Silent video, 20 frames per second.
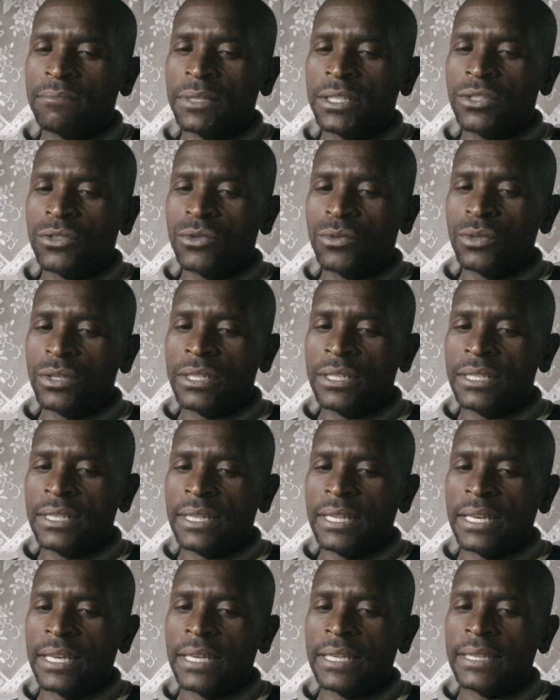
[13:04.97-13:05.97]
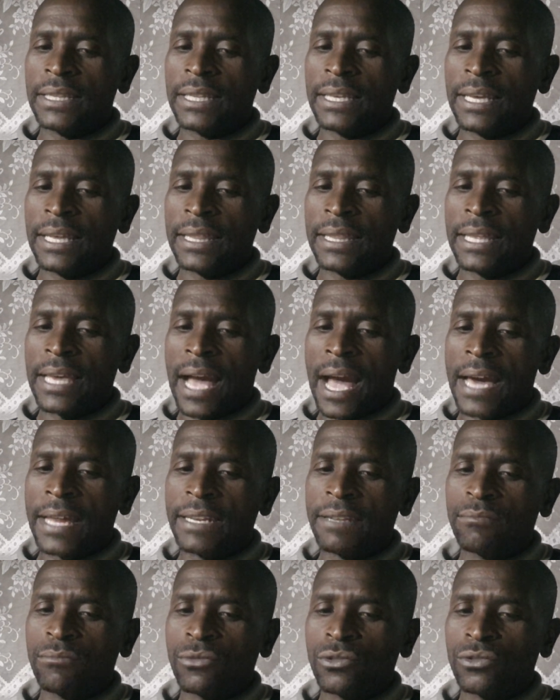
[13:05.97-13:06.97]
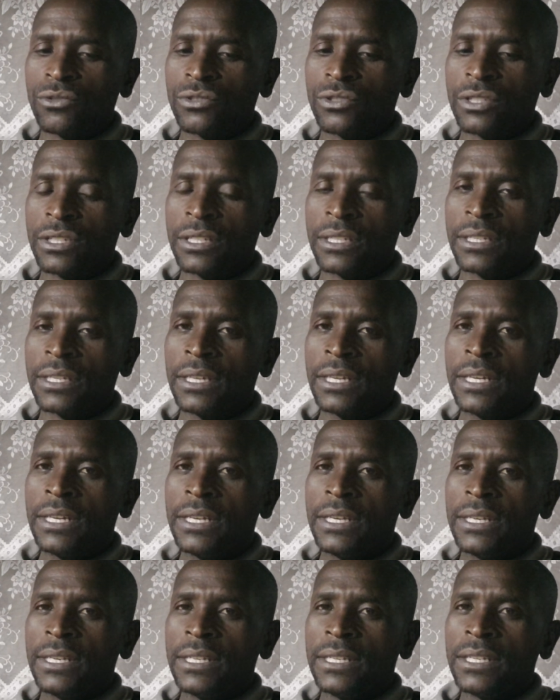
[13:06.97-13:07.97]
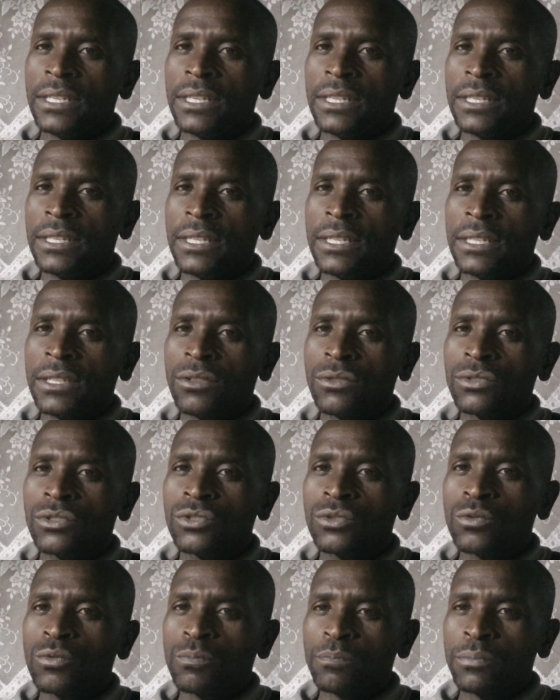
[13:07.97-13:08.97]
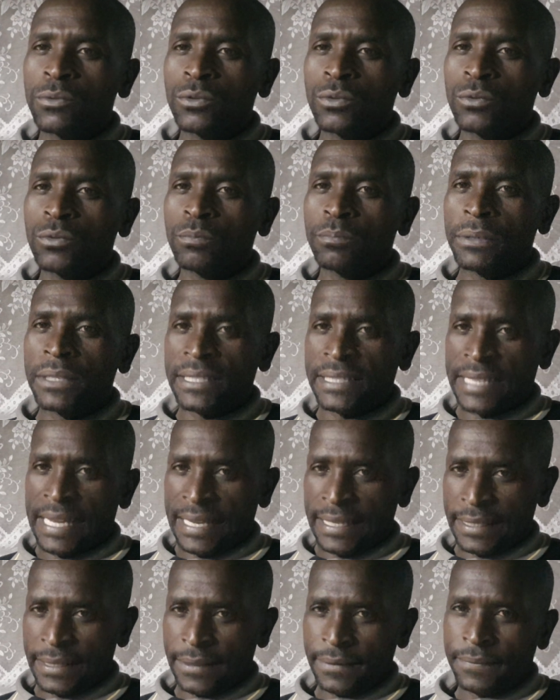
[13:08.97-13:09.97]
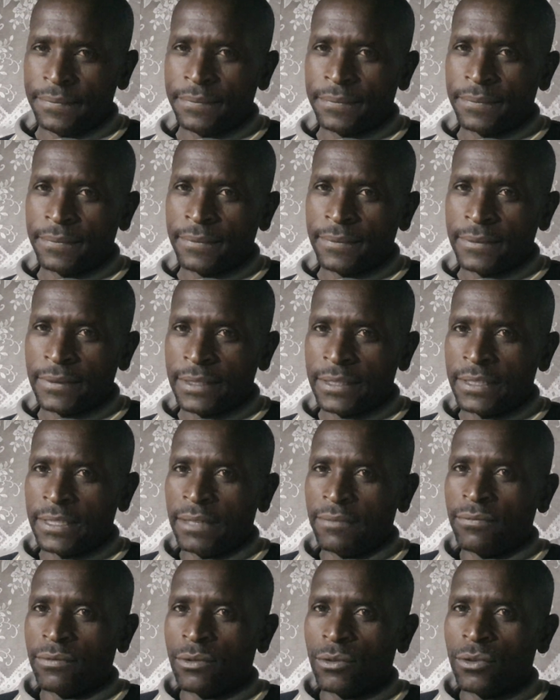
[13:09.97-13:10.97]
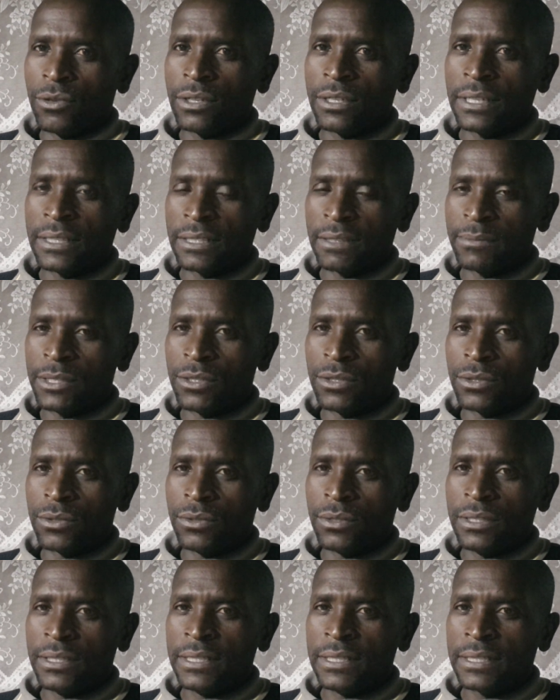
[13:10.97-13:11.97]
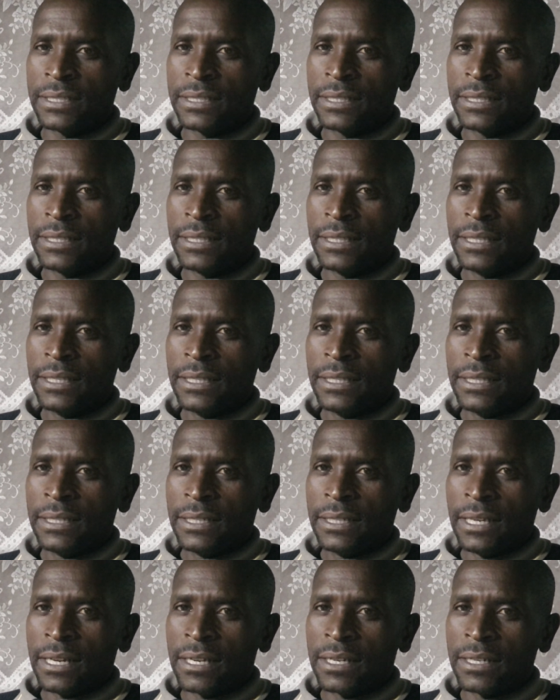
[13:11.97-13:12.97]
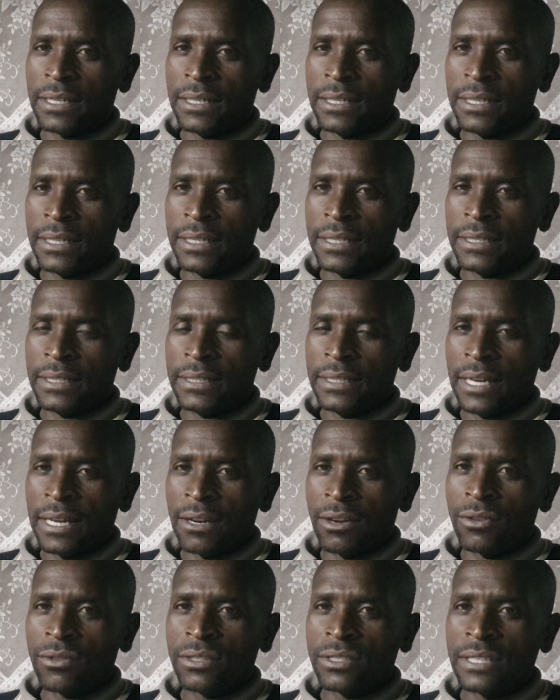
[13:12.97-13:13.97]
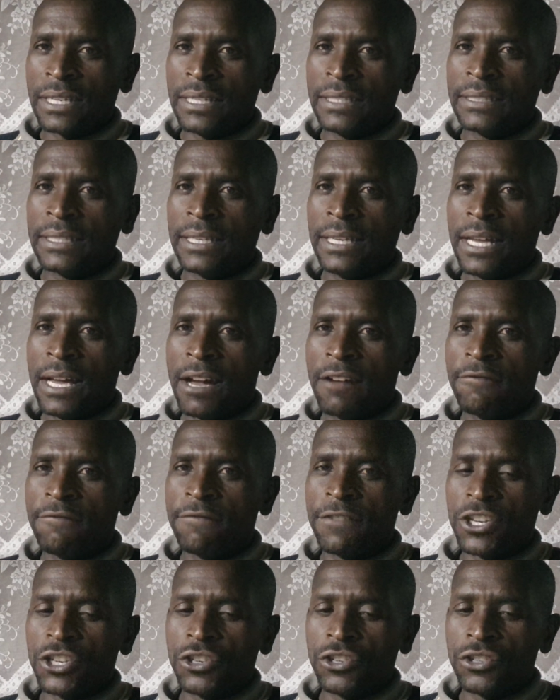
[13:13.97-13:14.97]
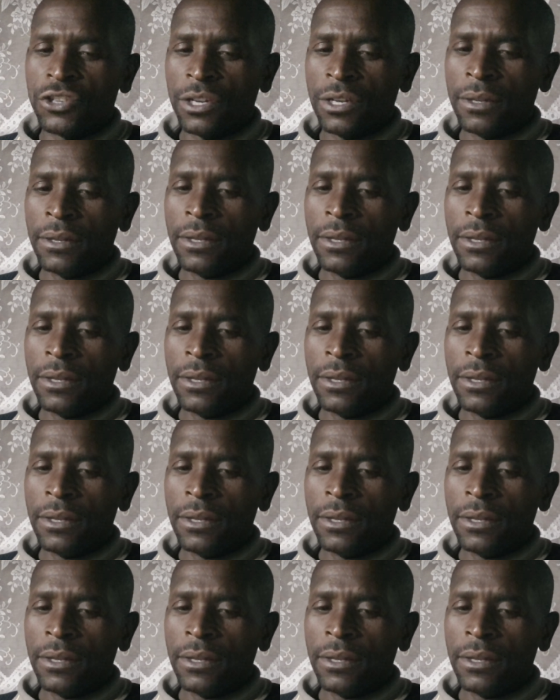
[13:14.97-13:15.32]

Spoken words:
between the animals in those two pictures? It's a frog has been drawn this alongside fish.